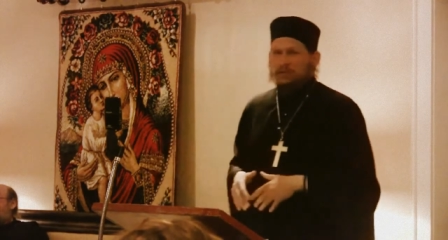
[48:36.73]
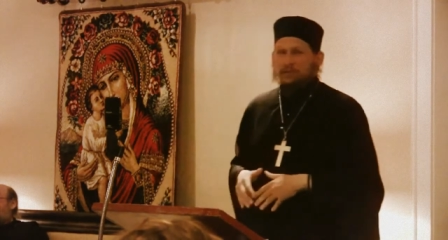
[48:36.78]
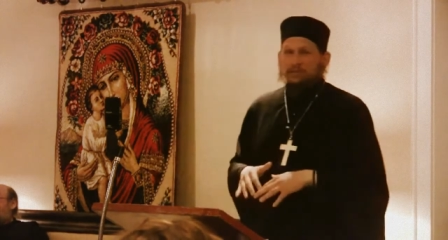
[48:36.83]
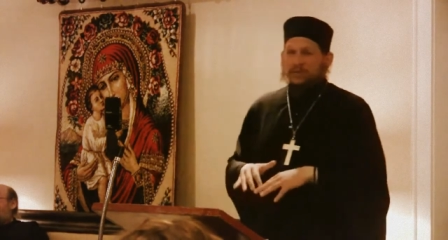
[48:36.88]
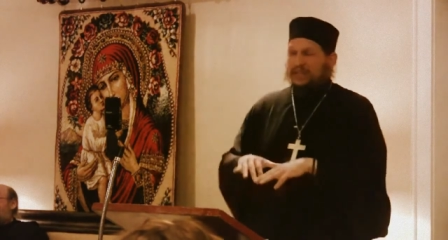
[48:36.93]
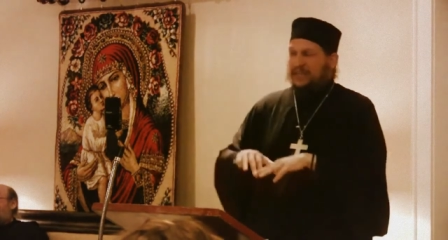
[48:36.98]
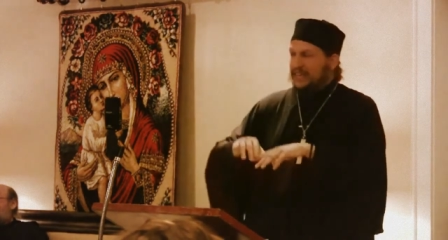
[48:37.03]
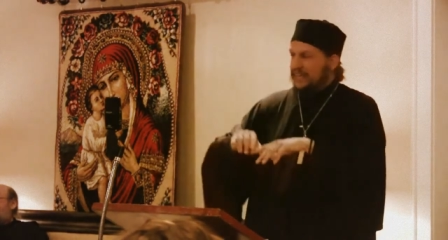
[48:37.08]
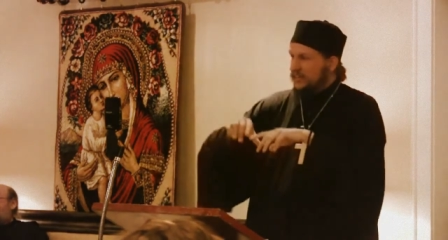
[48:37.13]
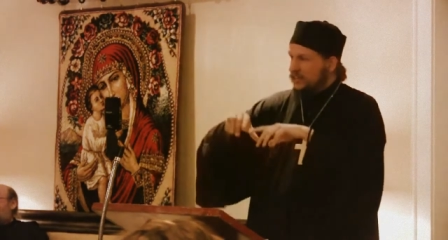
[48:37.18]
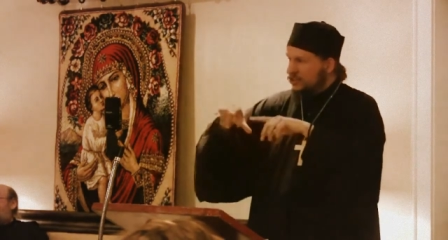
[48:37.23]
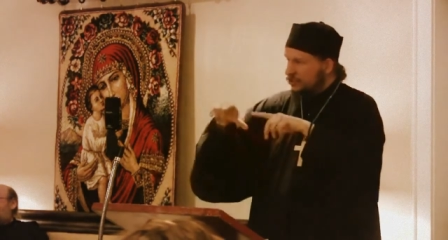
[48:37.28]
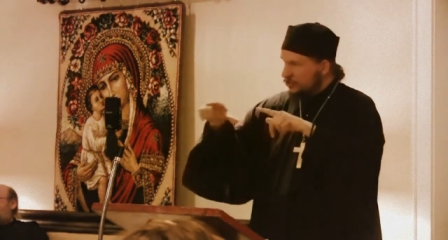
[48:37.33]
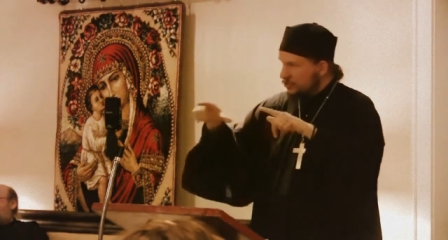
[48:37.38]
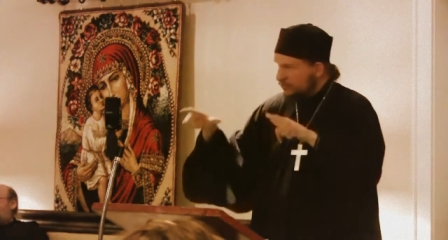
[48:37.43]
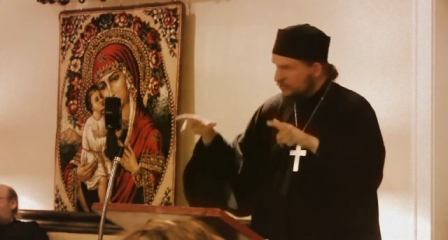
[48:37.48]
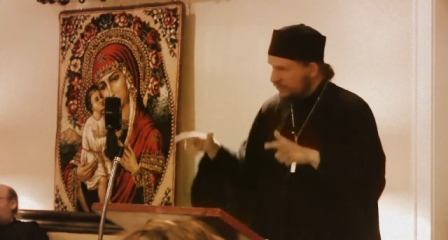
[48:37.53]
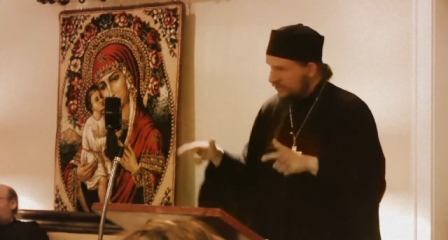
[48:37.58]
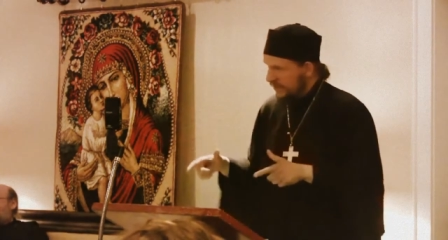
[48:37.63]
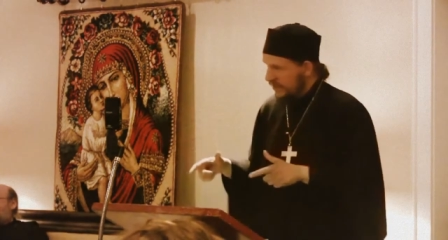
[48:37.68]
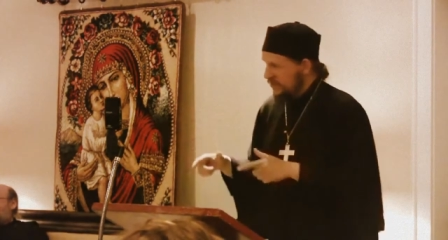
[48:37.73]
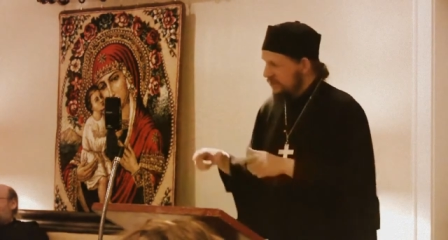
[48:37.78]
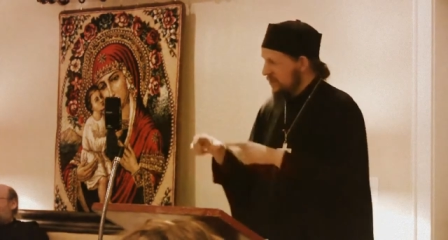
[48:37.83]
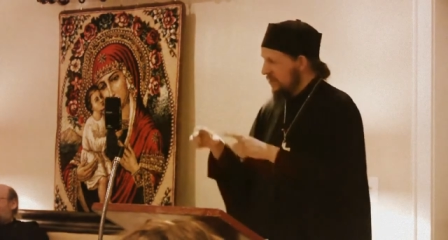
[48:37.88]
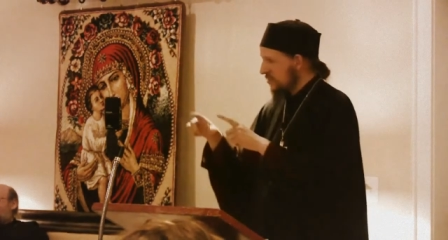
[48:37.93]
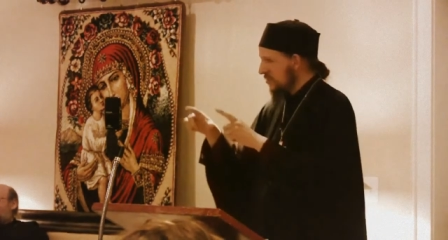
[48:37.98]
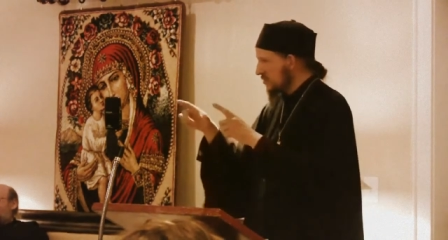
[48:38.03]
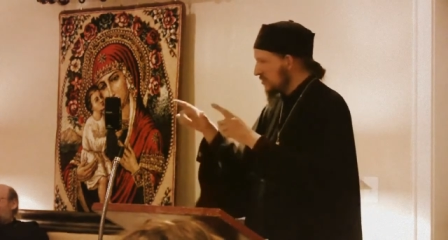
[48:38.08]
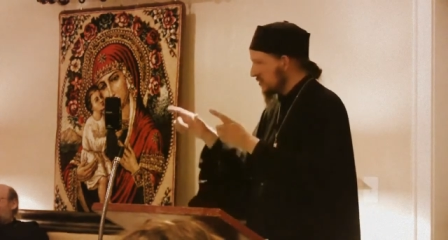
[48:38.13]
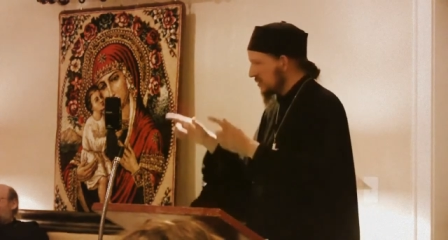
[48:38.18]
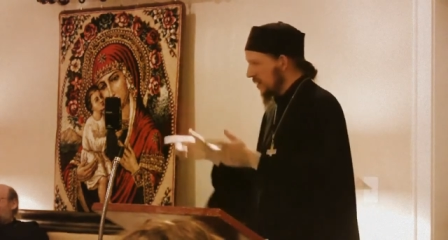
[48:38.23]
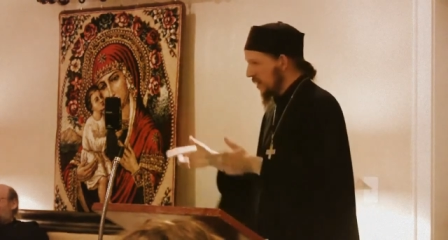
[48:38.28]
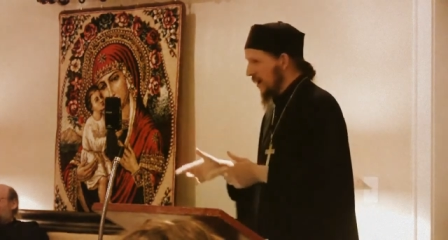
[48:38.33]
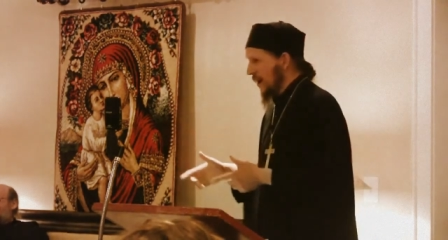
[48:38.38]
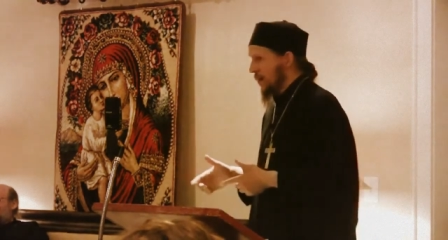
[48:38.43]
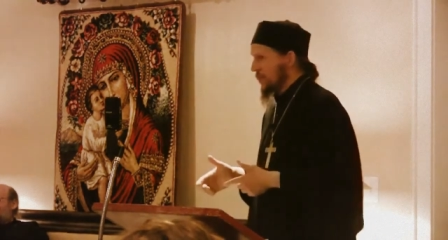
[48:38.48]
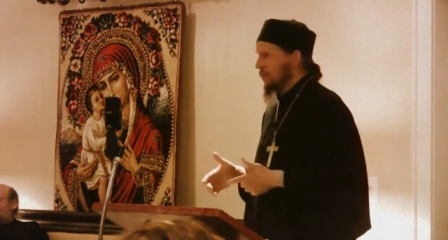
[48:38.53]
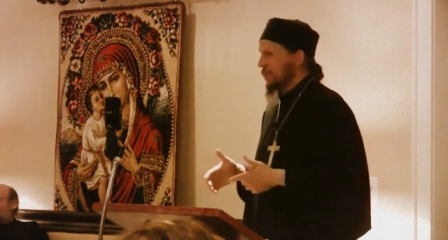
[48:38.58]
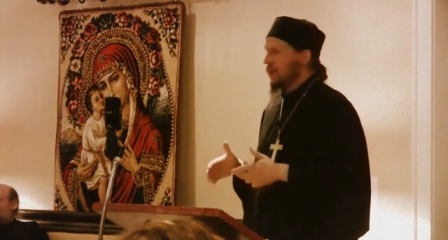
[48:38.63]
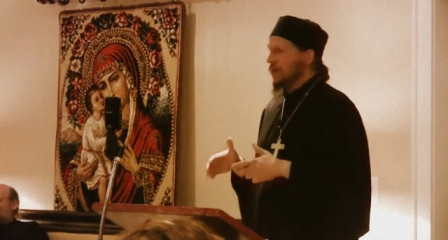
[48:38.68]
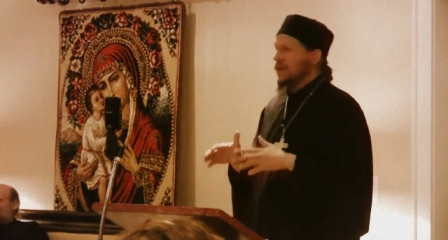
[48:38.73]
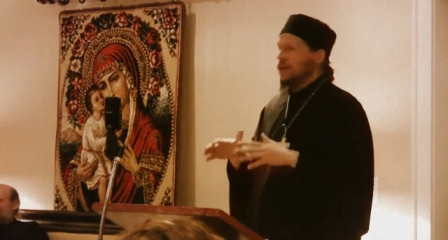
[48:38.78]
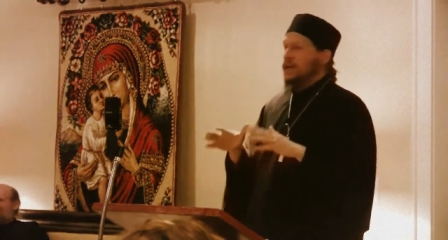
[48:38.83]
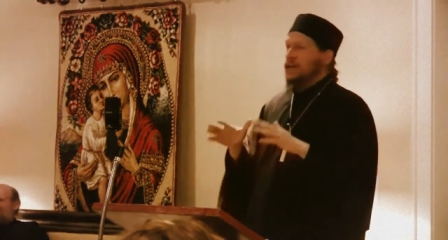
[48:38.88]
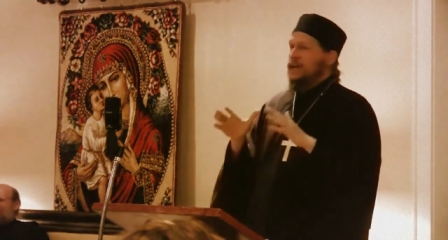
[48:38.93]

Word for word: to be in your place, in your time,